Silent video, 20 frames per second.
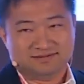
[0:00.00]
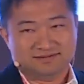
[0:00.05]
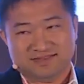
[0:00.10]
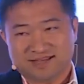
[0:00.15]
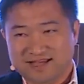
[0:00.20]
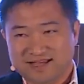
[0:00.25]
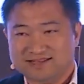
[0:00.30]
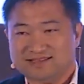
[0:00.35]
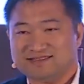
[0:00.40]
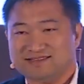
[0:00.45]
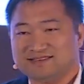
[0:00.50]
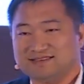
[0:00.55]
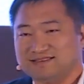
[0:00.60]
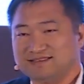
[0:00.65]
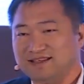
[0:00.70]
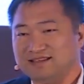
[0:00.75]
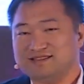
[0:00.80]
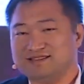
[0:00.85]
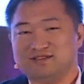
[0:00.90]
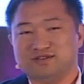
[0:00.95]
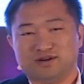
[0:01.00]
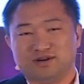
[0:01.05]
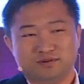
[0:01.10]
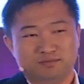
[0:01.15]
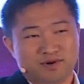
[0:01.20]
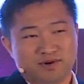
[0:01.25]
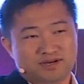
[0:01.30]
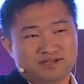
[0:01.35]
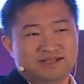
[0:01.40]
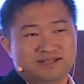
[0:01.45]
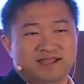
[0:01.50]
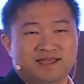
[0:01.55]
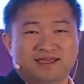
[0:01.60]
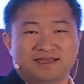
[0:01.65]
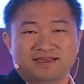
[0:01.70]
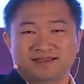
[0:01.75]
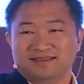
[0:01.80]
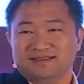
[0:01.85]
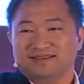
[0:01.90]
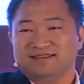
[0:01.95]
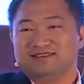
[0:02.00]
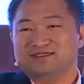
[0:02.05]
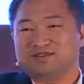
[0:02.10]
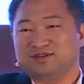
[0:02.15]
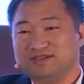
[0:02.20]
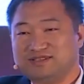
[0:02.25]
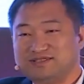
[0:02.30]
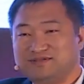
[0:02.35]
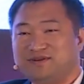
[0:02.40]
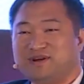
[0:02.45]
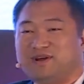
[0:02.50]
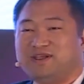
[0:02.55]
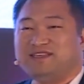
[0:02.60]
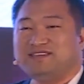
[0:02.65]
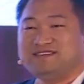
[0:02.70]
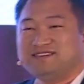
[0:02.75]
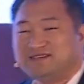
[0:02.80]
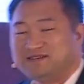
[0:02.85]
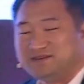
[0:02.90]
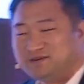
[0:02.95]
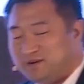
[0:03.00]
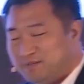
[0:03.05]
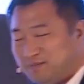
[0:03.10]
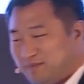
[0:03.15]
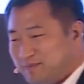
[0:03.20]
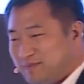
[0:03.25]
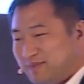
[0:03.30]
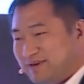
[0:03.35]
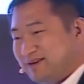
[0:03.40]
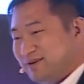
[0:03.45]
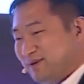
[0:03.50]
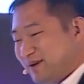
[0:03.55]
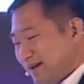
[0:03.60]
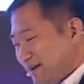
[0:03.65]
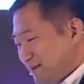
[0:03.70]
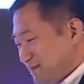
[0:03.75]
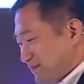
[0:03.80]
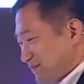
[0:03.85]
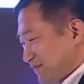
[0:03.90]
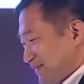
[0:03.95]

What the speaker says: Yes, it's your birthday, so it's very easy to remember, right?